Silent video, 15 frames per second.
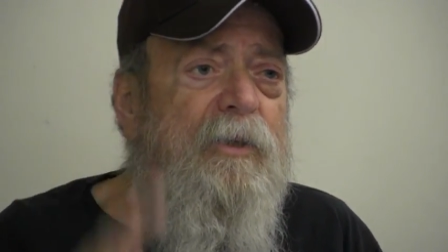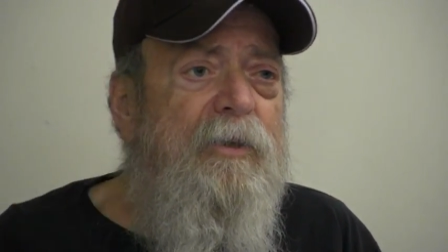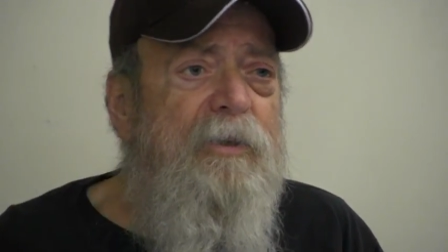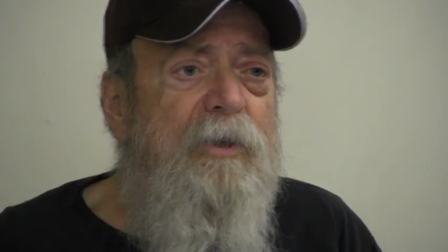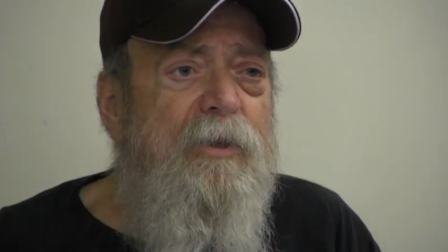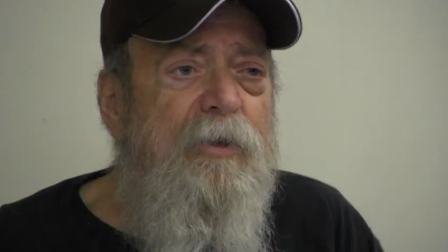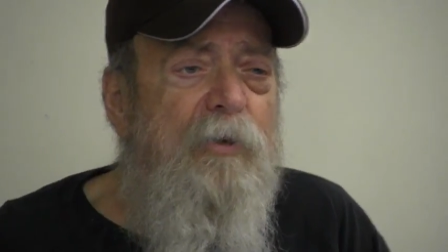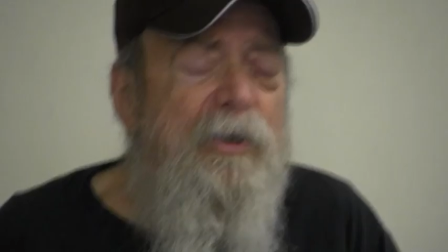You
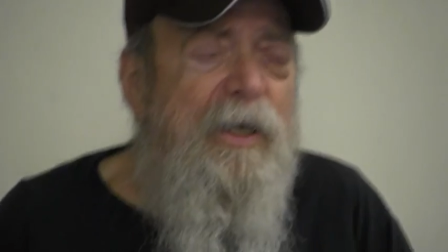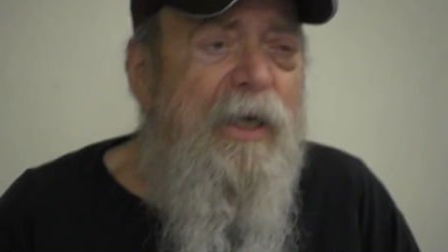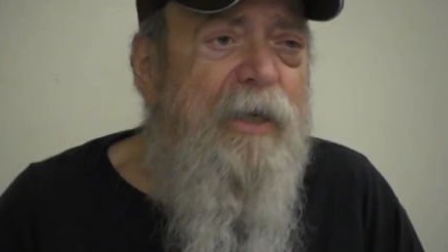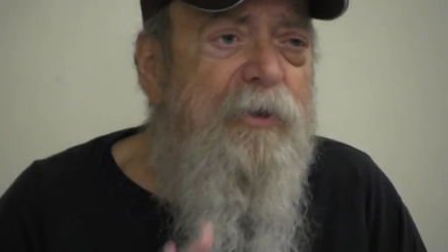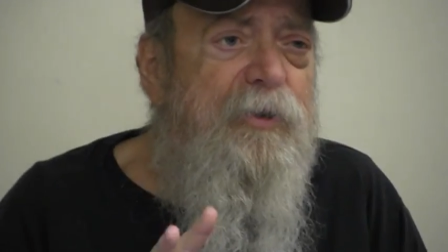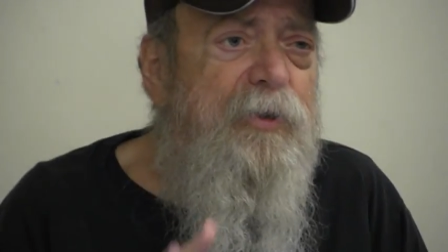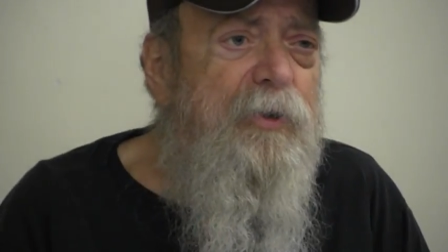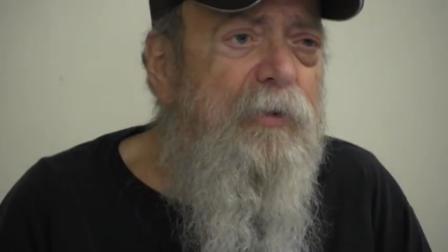didn't know you
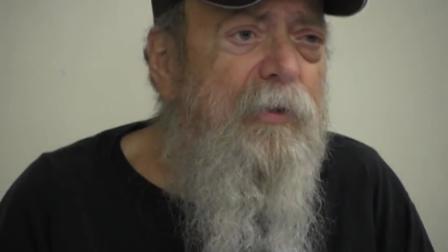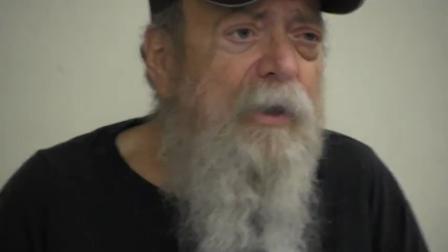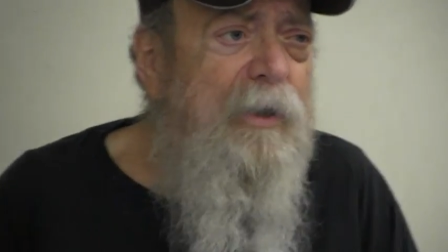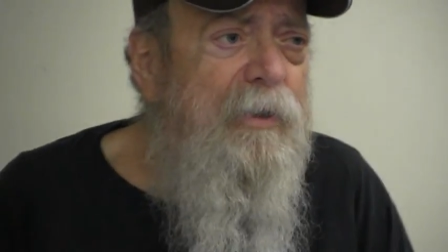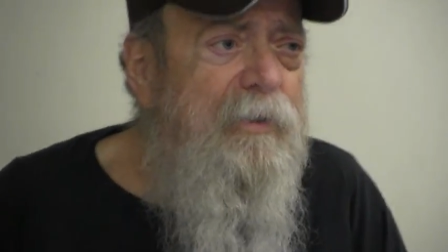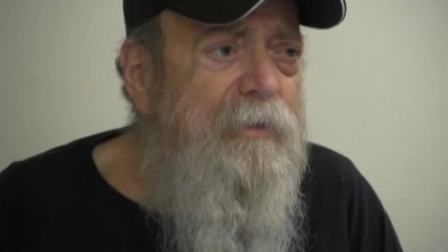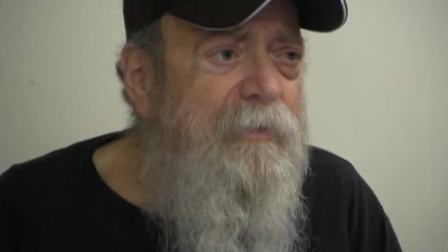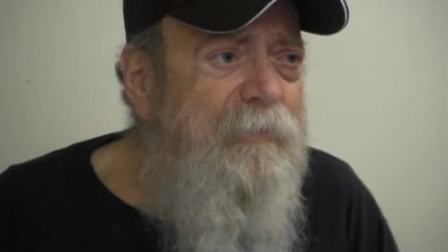had two,
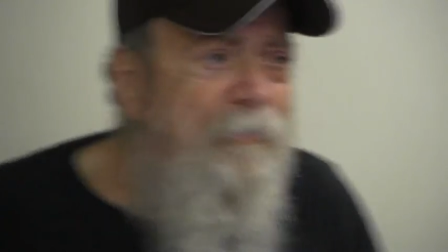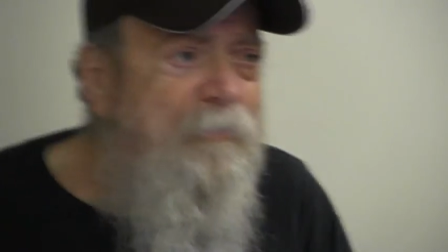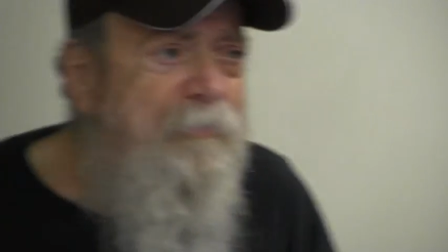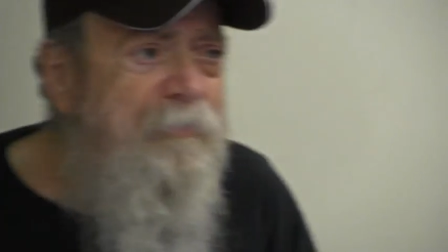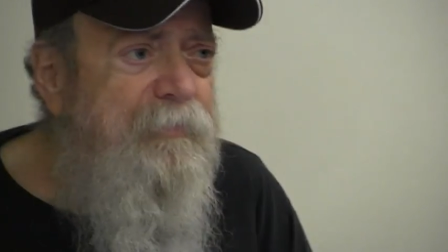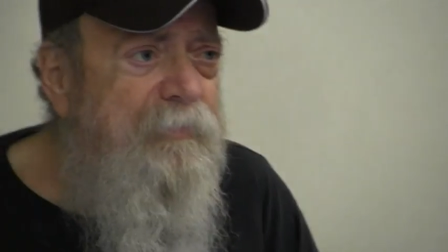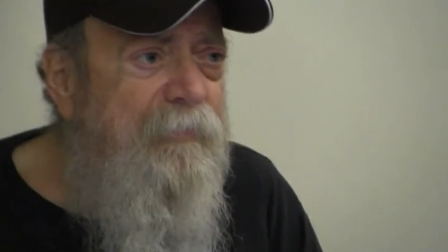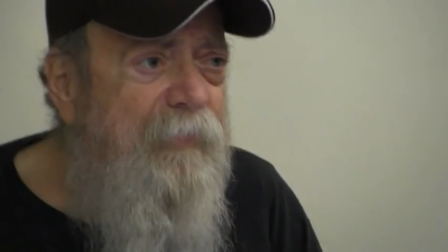huh?
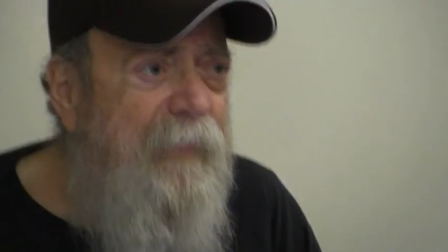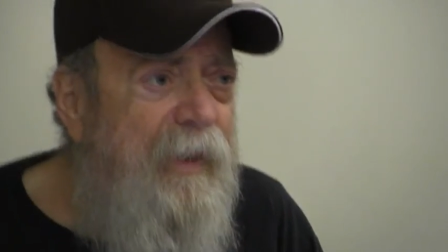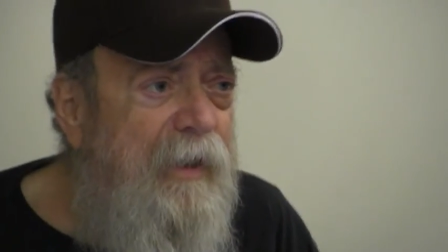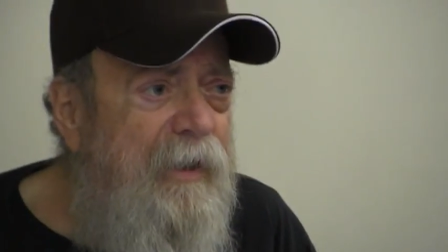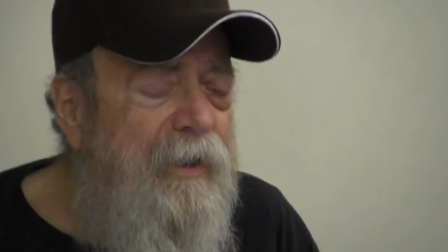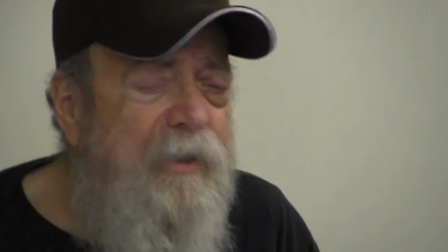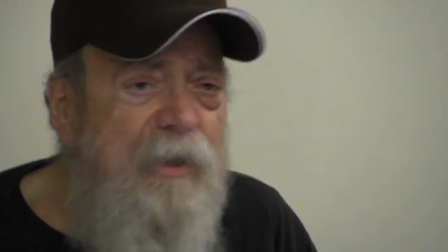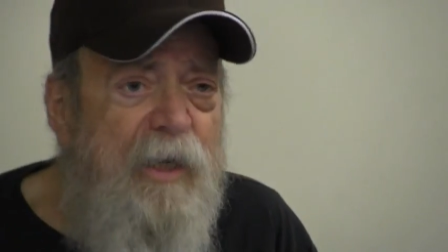No.
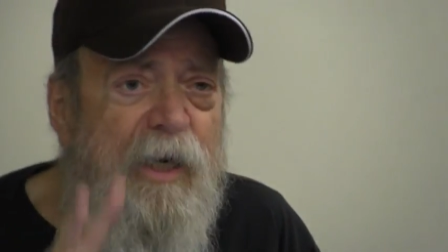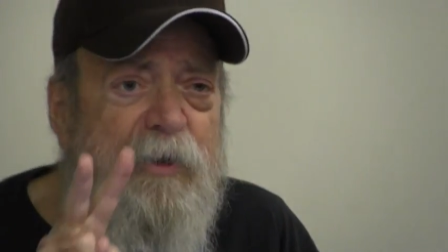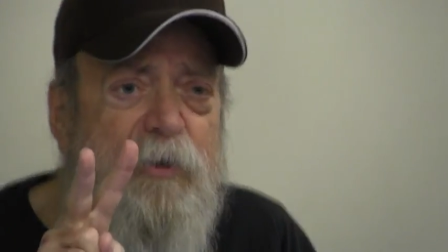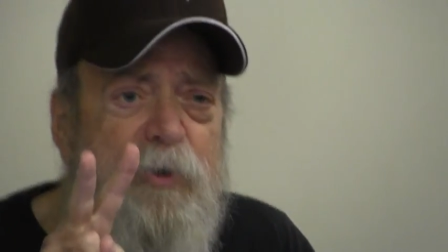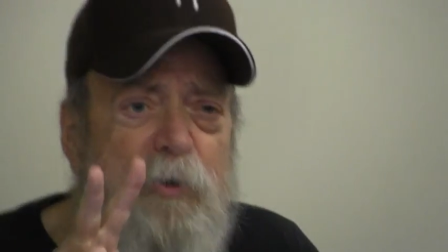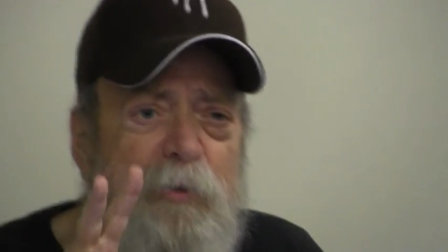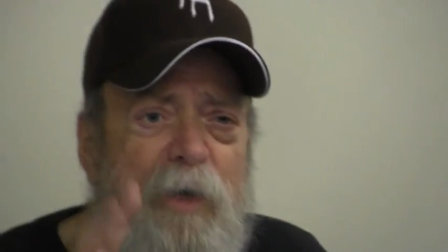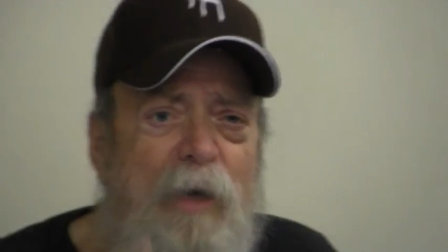You
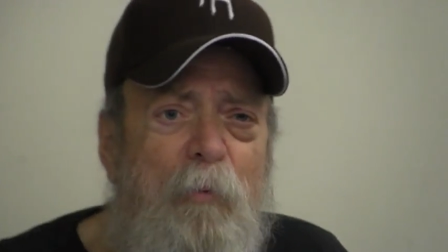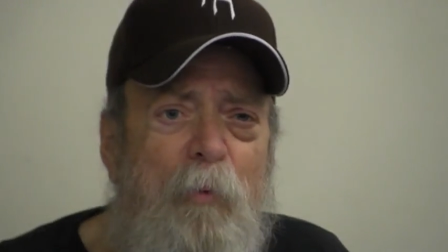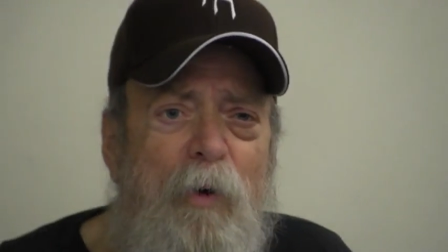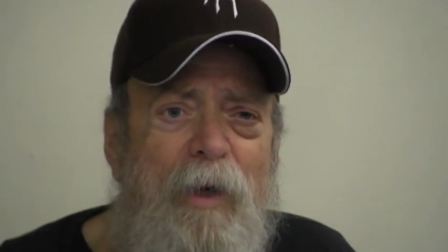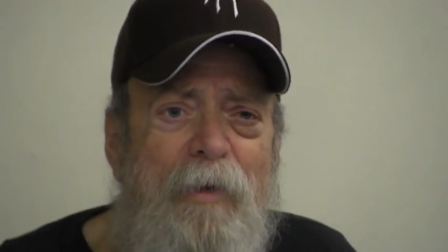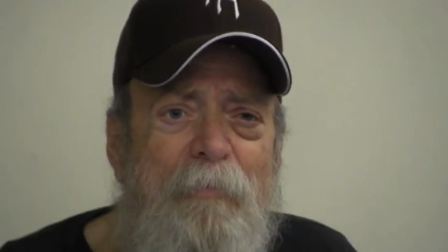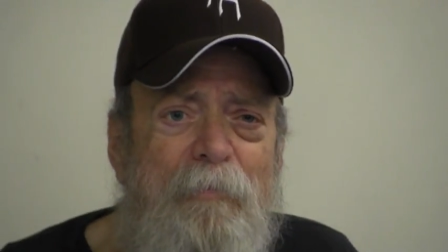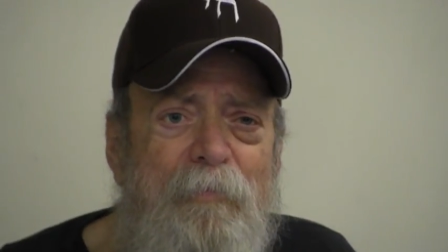got two, not
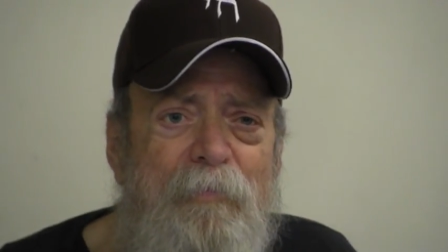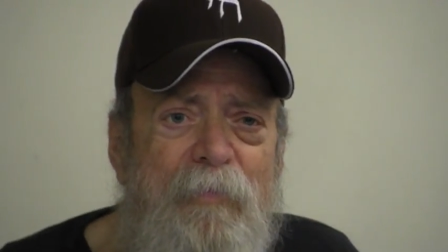one.